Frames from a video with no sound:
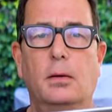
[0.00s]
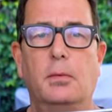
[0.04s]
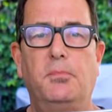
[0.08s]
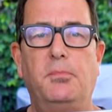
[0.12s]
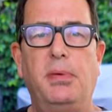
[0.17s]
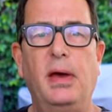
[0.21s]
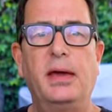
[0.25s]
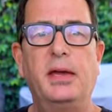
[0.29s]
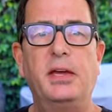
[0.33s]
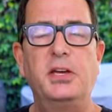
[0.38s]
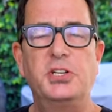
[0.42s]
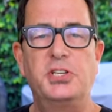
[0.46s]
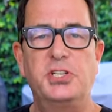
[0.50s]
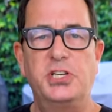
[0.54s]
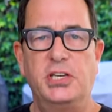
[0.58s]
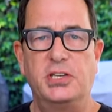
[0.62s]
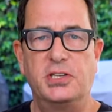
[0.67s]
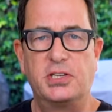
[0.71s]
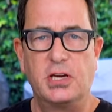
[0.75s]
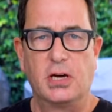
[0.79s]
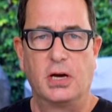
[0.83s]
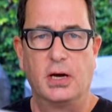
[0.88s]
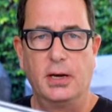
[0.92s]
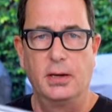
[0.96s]
Baking
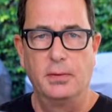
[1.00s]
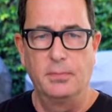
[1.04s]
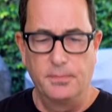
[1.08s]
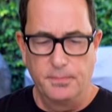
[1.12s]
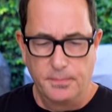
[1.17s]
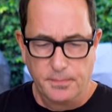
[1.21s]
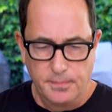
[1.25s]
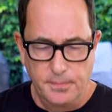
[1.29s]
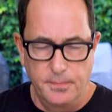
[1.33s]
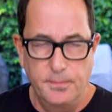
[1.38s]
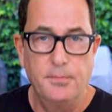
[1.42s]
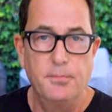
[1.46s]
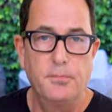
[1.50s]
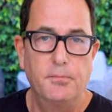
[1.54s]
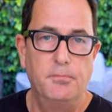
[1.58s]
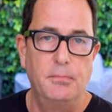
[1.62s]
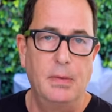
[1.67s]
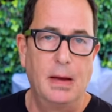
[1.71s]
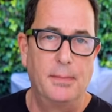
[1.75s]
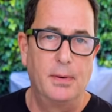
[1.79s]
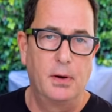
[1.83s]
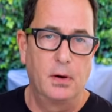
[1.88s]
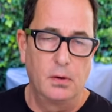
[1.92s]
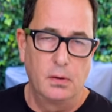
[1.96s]
sheet time.
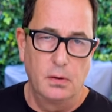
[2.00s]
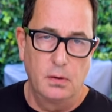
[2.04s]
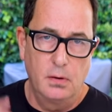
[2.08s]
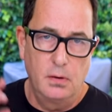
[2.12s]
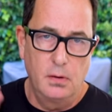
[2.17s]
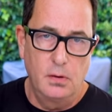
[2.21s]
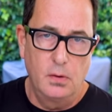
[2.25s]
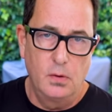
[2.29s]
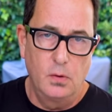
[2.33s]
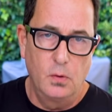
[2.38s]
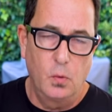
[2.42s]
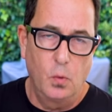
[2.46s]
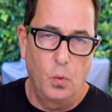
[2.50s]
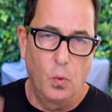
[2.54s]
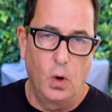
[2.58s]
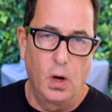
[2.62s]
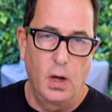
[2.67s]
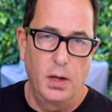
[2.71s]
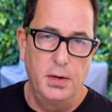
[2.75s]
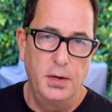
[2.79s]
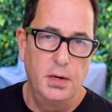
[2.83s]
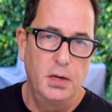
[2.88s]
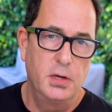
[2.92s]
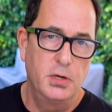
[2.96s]
Remember,
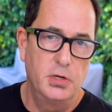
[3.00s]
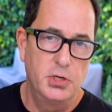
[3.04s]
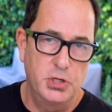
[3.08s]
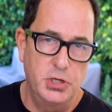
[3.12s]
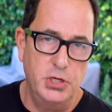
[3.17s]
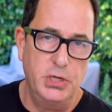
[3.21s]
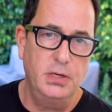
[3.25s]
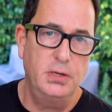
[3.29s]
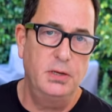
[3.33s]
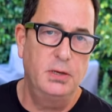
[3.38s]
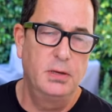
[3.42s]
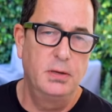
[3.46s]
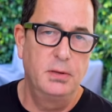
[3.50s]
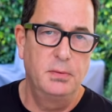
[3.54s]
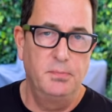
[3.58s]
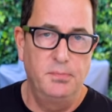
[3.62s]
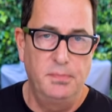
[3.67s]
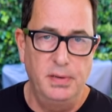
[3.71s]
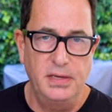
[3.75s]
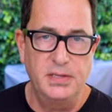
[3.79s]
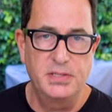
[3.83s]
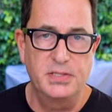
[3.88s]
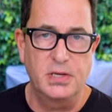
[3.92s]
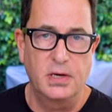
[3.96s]
one sheet
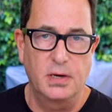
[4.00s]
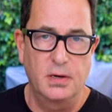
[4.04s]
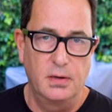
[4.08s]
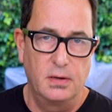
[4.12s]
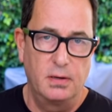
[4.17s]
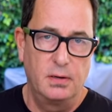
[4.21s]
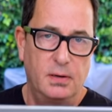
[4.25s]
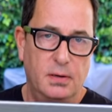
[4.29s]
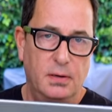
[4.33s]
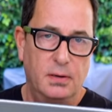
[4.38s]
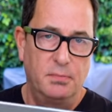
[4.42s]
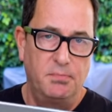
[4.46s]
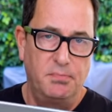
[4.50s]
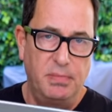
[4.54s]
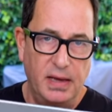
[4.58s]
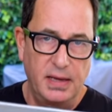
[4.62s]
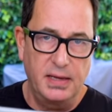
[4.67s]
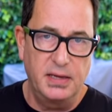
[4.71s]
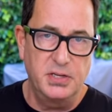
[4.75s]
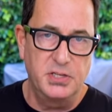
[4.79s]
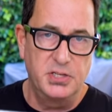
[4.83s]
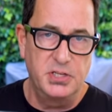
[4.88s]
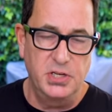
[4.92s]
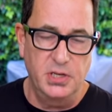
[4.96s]
pizza,
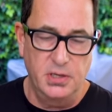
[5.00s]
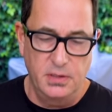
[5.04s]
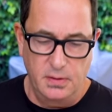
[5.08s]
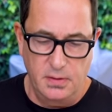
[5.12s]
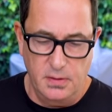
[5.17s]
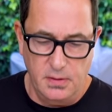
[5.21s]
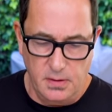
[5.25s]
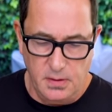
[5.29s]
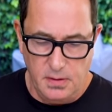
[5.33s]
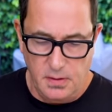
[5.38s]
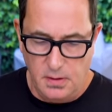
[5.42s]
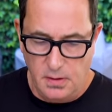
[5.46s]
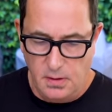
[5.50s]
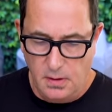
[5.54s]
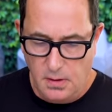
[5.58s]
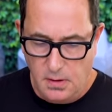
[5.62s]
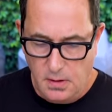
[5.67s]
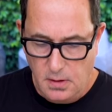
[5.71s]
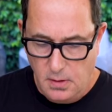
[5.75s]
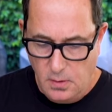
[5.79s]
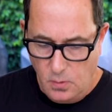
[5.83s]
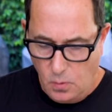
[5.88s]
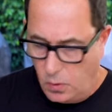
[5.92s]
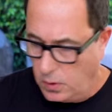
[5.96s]
baking sheet.
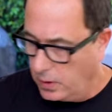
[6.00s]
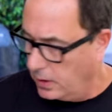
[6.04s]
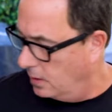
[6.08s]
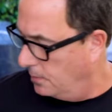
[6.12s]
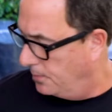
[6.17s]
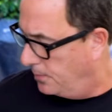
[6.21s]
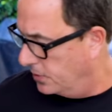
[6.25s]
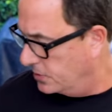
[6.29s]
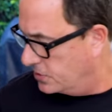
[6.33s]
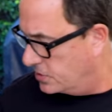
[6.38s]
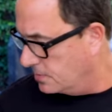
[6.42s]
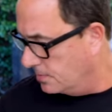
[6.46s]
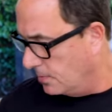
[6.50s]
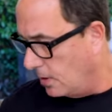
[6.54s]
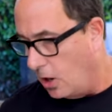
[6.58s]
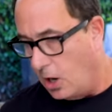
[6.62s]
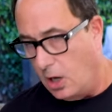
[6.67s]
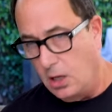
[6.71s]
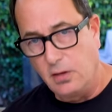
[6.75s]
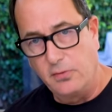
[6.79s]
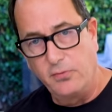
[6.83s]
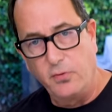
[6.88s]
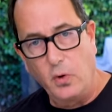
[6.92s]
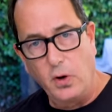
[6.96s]
We're going to put some
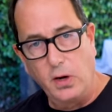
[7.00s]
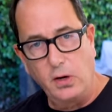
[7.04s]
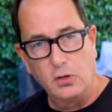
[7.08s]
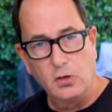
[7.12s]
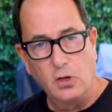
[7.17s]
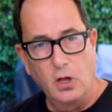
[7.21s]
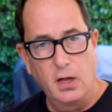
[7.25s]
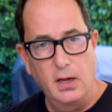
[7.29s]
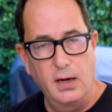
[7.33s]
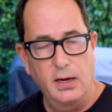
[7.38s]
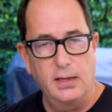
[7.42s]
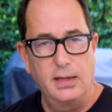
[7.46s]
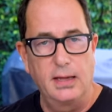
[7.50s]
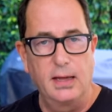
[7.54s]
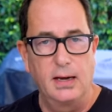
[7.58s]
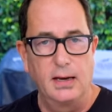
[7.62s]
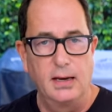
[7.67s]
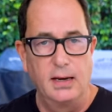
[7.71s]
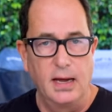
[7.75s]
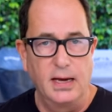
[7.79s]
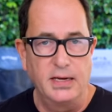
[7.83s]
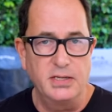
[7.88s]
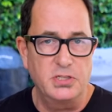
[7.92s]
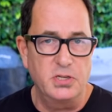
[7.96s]
olive oil on it, get
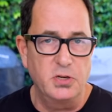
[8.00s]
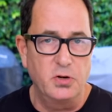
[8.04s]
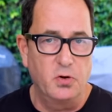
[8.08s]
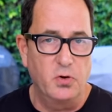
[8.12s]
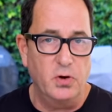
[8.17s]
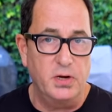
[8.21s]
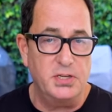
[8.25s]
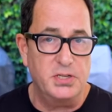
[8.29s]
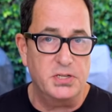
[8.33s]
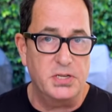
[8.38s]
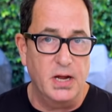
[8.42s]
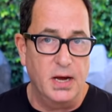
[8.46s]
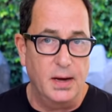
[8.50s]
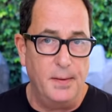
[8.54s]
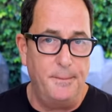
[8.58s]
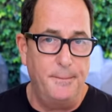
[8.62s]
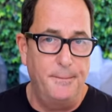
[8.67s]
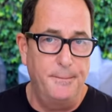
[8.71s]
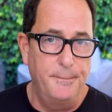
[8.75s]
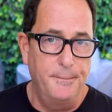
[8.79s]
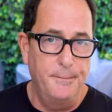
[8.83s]
it nice and greased up.